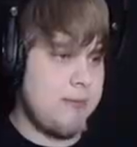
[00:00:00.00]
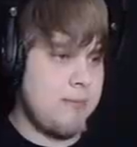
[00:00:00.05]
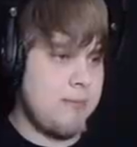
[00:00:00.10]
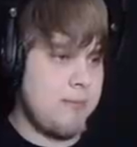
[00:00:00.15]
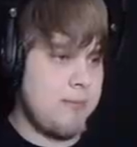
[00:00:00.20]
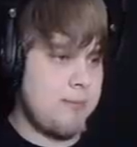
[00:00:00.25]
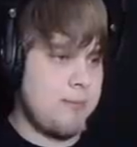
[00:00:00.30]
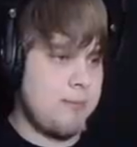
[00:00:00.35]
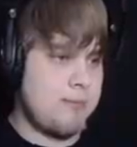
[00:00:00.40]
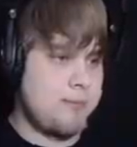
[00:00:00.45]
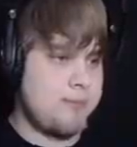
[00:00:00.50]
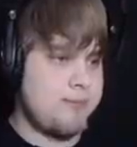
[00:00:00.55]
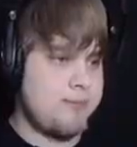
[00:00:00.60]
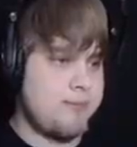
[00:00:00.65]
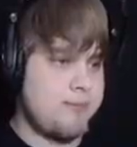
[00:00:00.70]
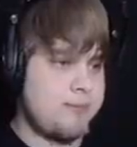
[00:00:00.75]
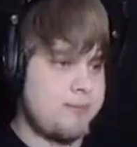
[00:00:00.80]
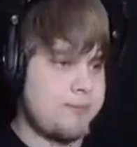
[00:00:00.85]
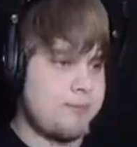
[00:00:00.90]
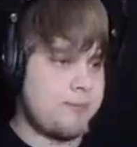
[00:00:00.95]

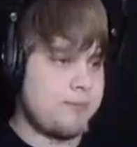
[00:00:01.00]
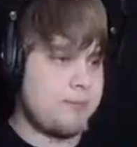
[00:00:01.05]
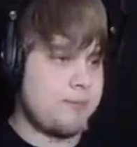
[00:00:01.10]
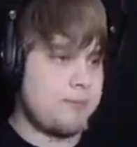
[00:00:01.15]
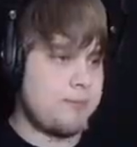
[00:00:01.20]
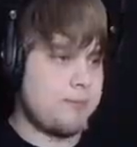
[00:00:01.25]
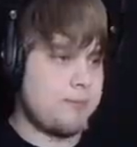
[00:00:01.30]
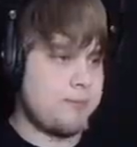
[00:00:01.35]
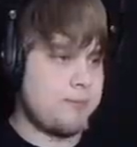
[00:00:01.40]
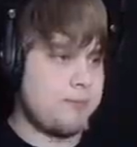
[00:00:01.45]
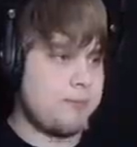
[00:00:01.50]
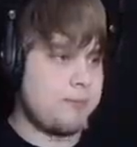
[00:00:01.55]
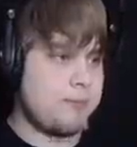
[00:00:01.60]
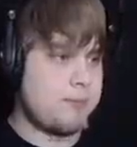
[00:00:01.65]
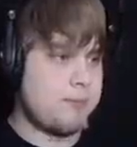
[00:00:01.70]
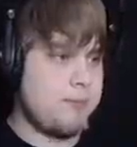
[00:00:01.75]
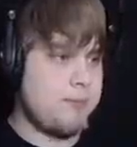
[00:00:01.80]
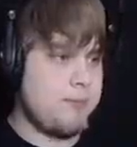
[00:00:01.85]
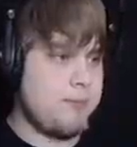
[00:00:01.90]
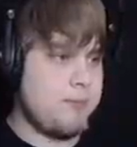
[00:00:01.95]

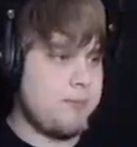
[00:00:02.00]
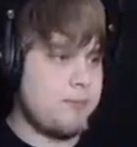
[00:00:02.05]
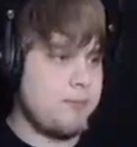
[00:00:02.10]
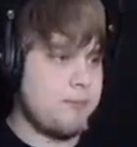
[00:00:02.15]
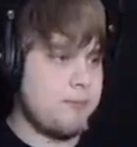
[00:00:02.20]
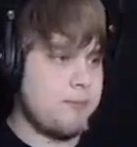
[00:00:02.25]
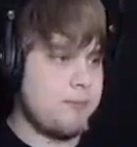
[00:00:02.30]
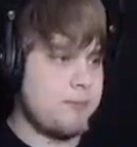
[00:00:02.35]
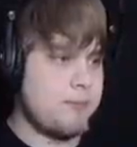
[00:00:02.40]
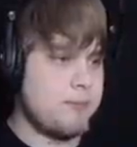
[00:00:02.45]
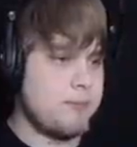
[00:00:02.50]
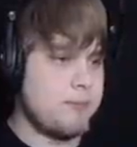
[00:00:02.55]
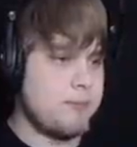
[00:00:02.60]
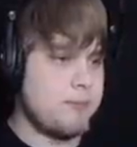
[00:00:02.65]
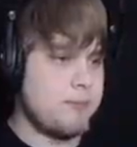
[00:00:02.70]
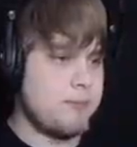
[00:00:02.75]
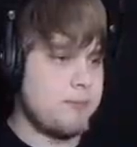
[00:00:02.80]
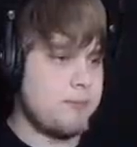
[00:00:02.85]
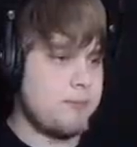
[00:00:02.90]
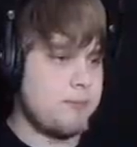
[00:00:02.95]

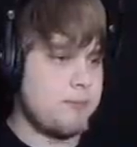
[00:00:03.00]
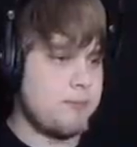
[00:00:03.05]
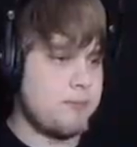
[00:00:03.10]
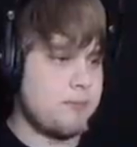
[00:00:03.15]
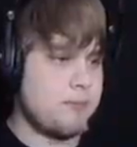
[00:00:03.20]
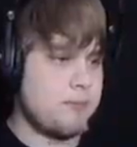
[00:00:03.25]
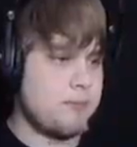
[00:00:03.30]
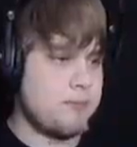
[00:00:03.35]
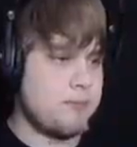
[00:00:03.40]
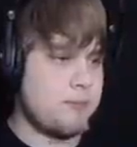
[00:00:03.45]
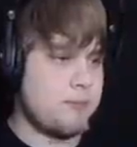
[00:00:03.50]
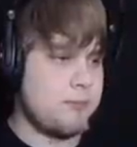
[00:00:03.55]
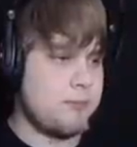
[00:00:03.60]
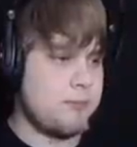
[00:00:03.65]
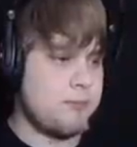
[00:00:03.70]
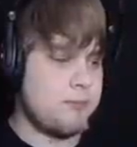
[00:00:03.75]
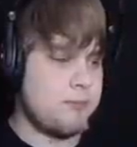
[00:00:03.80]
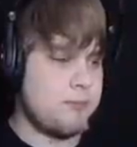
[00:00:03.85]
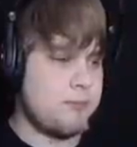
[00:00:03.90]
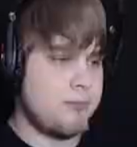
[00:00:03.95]

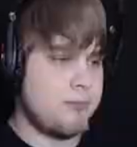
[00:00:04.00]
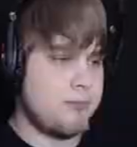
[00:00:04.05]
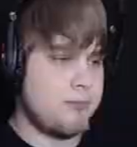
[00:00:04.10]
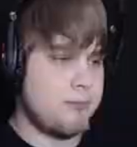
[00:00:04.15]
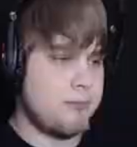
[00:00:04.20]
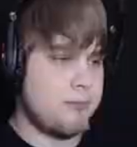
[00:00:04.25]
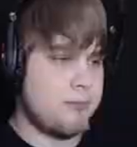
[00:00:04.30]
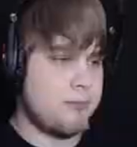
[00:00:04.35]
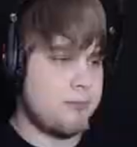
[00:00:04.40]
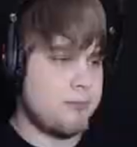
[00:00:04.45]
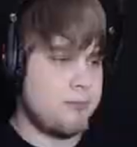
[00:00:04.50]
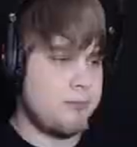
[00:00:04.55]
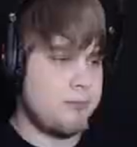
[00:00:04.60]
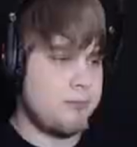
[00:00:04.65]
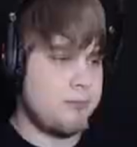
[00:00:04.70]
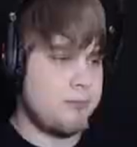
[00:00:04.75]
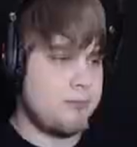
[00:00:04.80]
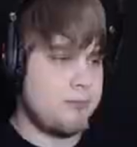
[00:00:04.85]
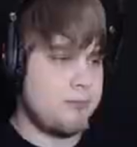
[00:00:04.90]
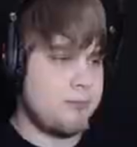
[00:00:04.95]

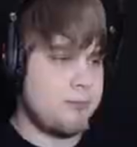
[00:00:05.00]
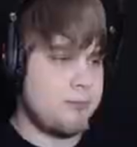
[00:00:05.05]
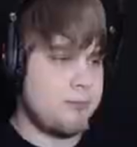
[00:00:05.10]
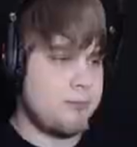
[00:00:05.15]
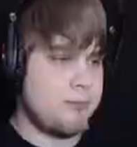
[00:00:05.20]
Nobody speaks.